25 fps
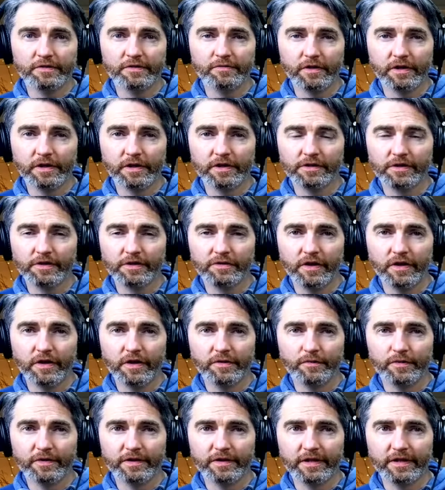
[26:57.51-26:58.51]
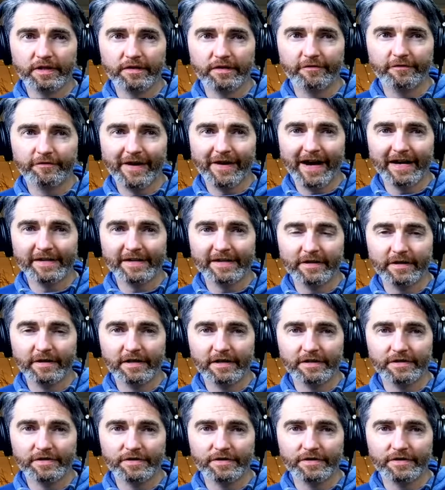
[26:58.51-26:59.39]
We're going to do that with the fast island